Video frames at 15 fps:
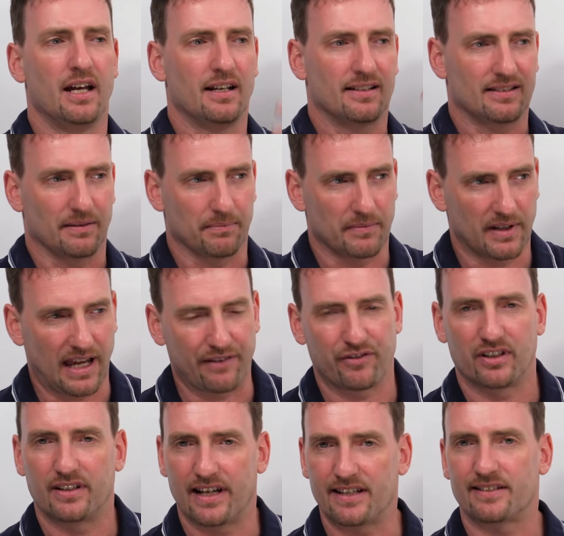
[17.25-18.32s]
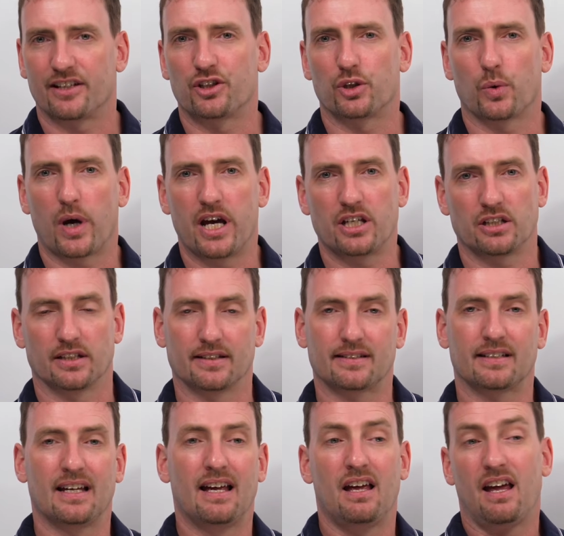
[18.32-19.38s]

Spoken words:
some everyday situations.